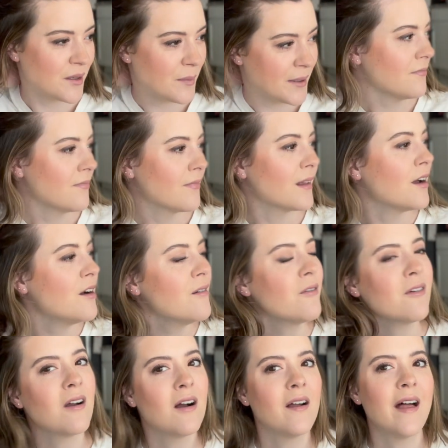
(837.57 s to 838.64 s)
But
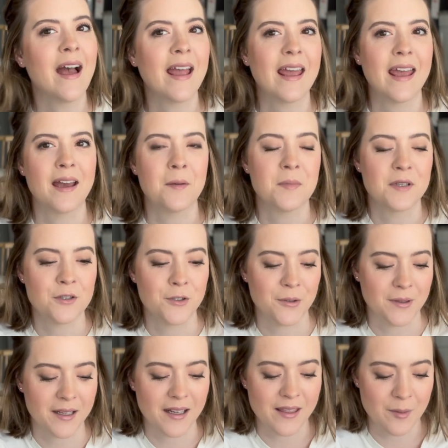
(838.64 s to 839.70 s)
overall, I am
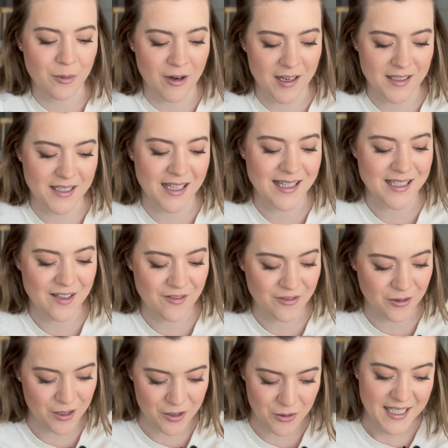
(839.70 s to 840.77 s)
enjoying the process
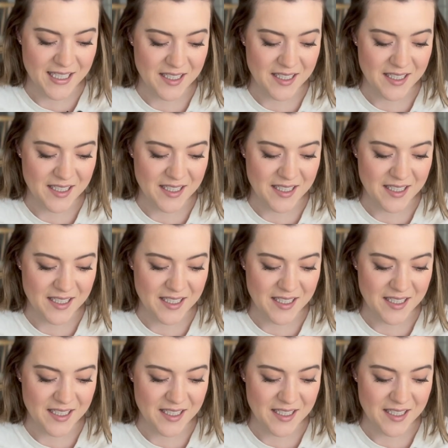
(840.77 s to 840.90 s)
for sure.